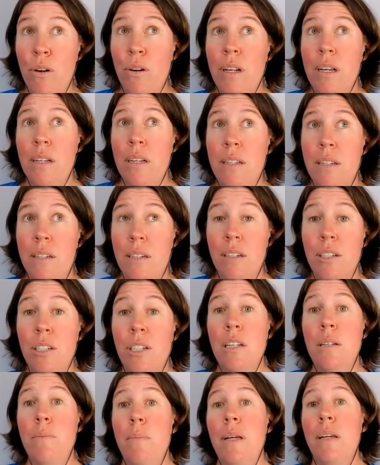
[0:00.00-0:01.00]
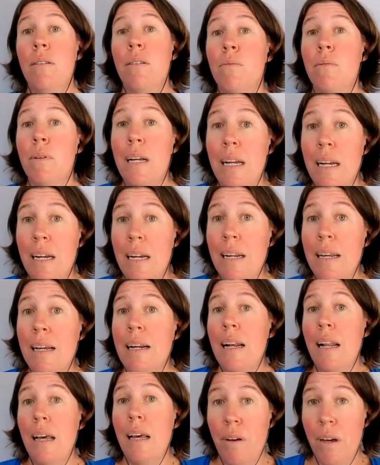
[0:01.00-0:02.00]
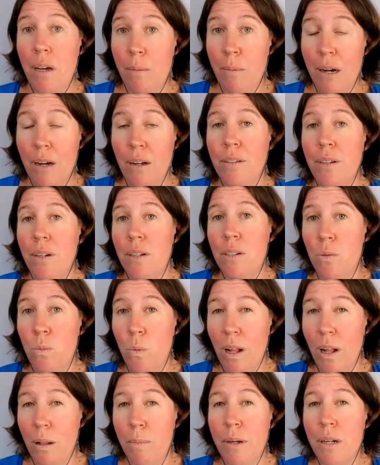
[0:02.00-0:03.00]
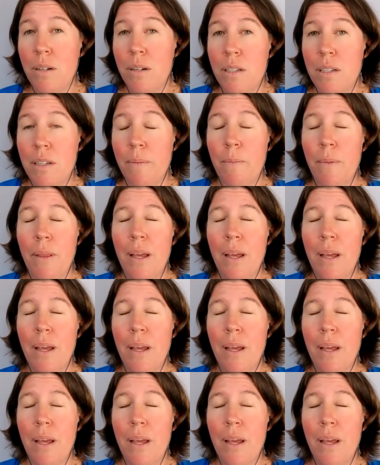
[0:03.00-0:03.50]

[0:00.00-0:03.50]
honest, she's being really clever about it as well, because